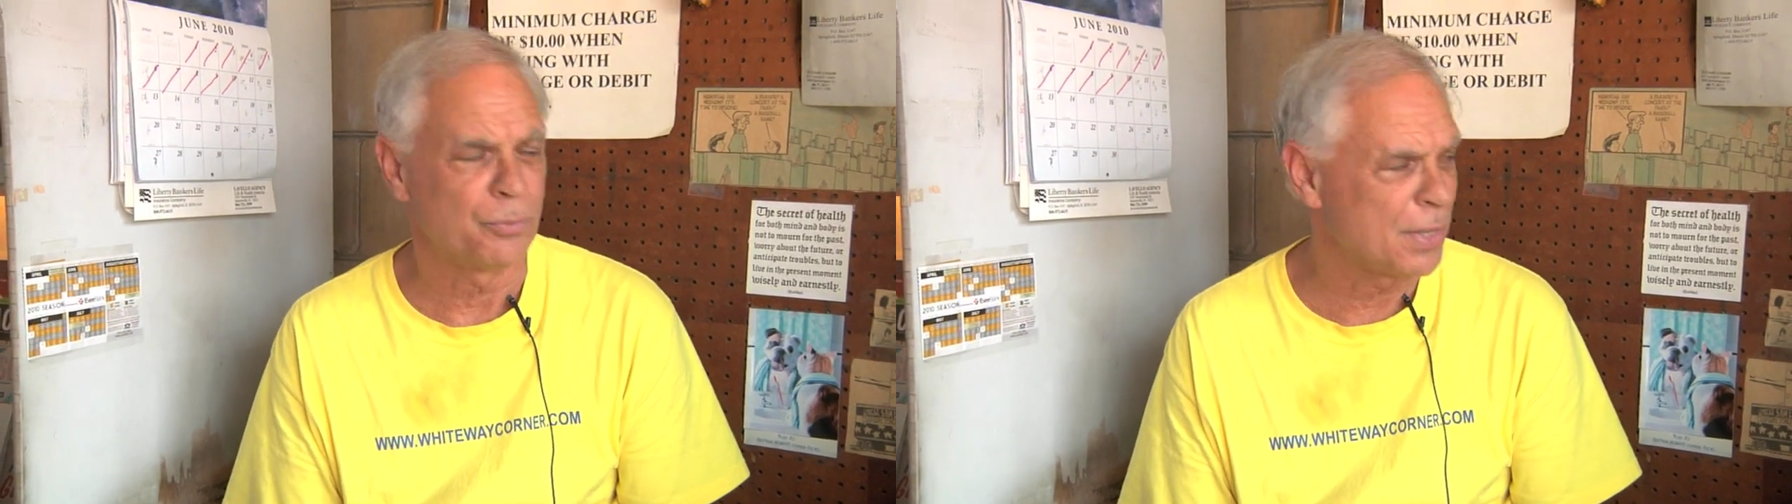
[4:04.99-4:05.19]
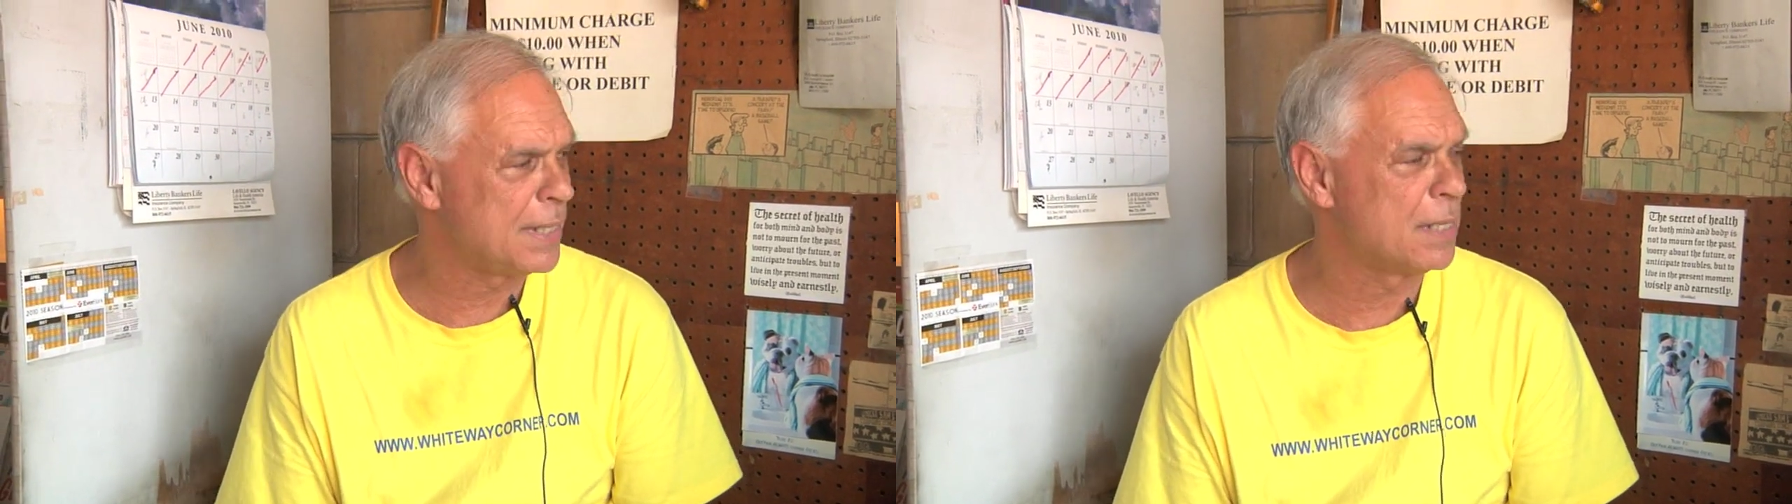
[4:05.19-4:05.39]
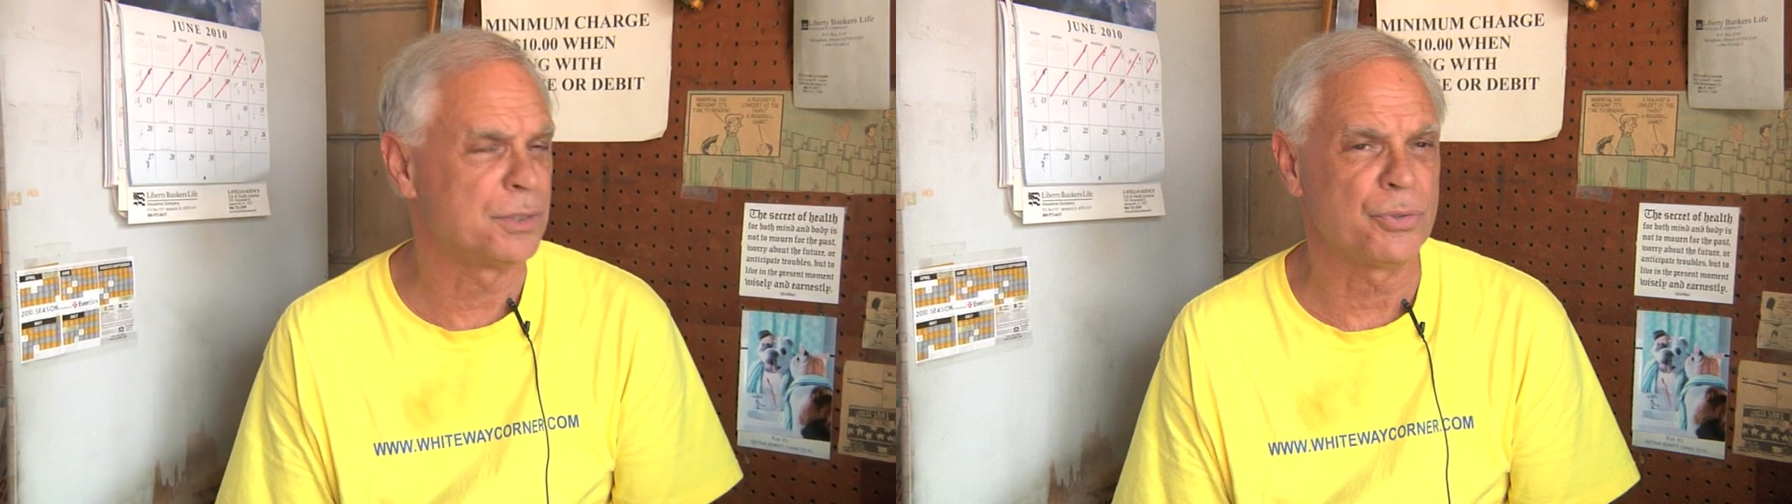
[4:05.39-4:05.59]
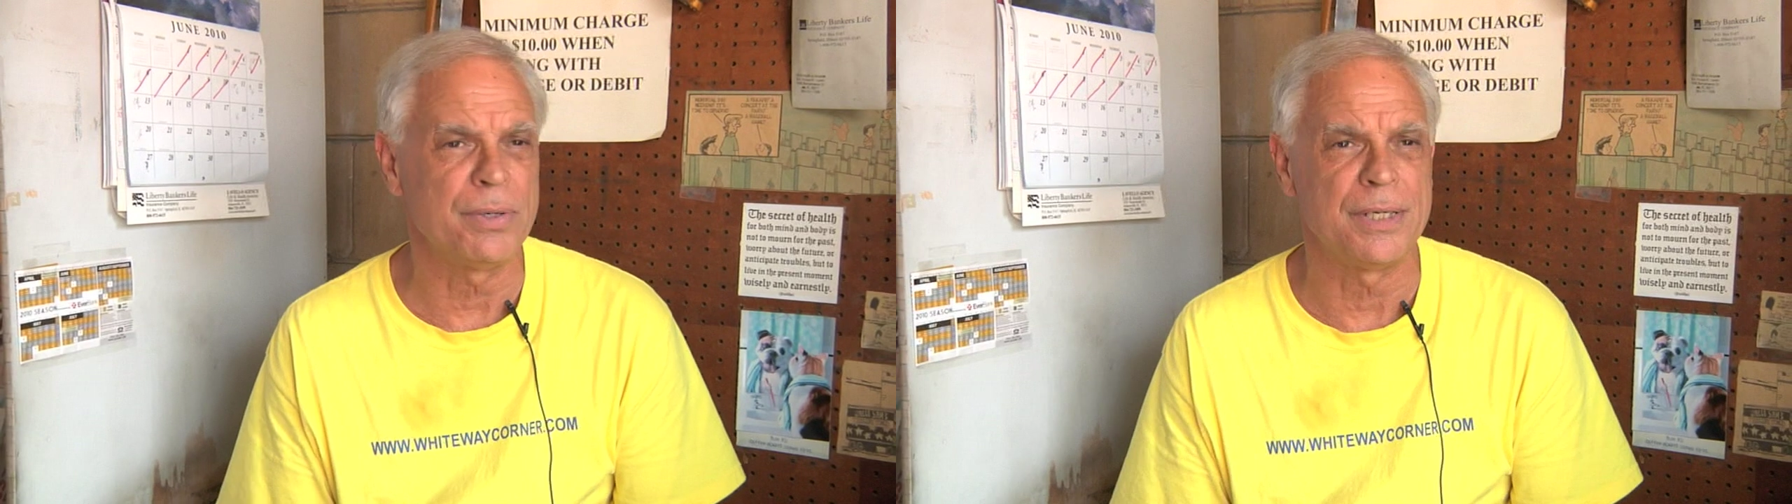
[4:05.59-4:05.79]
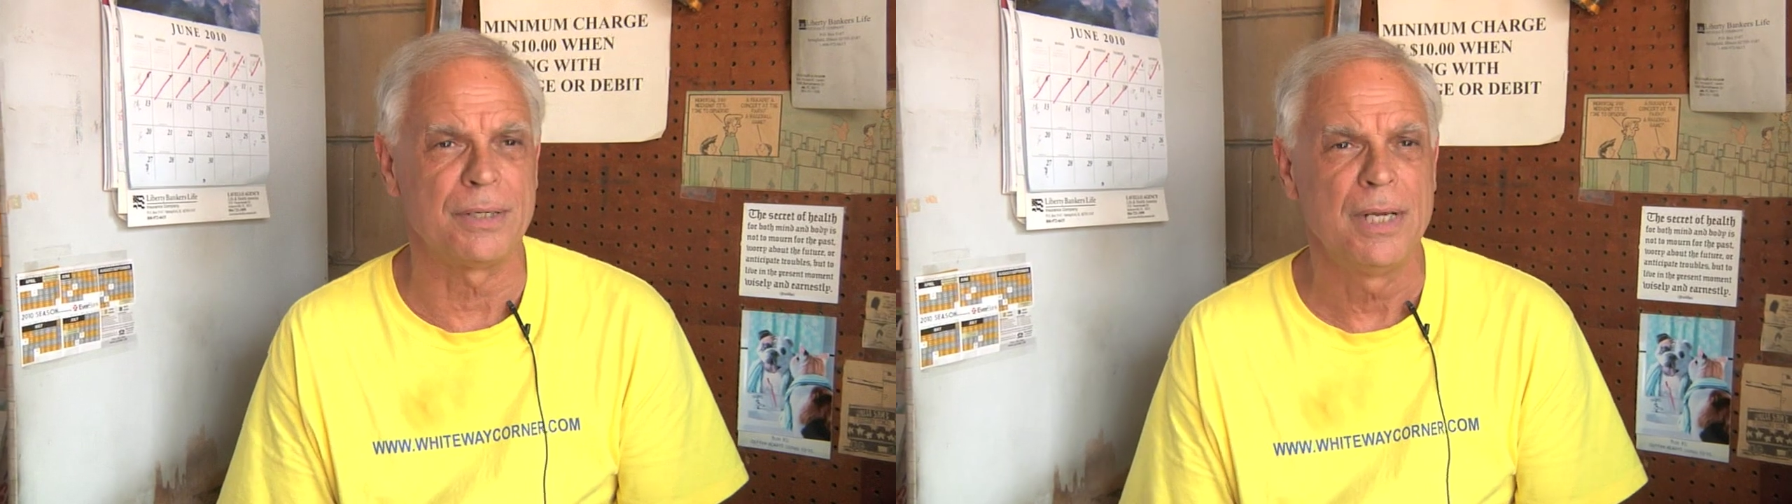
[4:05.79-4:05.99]
right down the
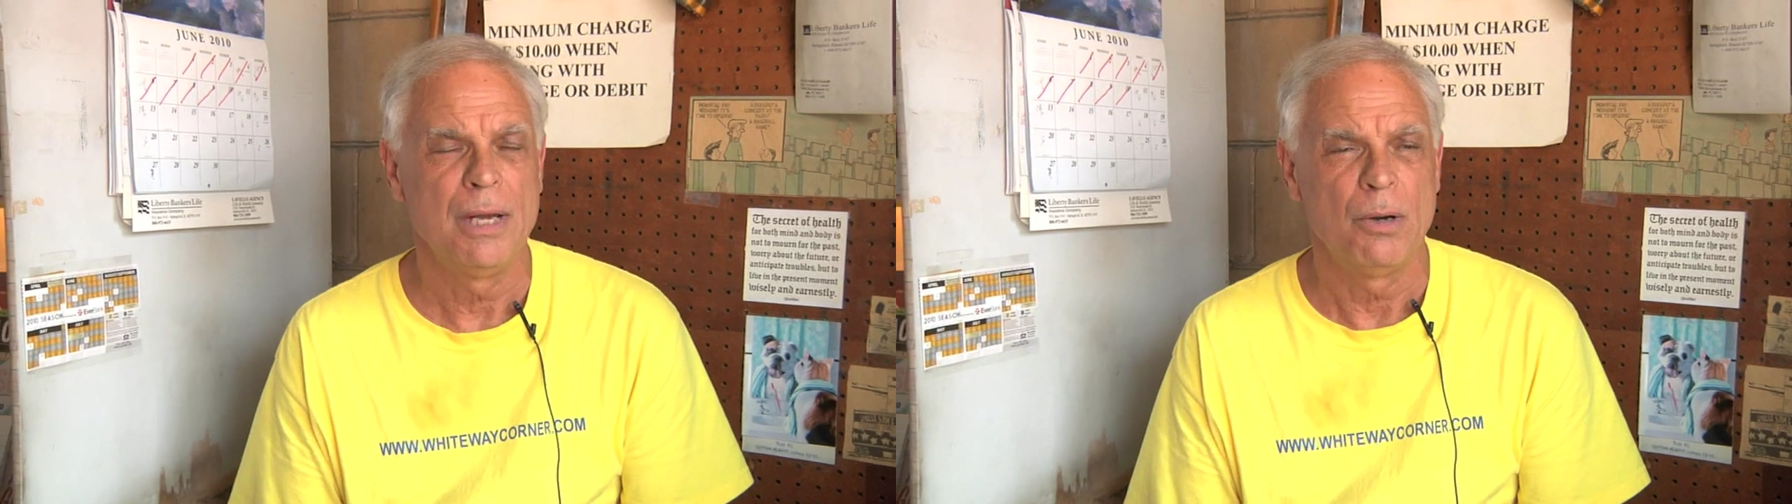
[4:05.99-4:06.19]
street here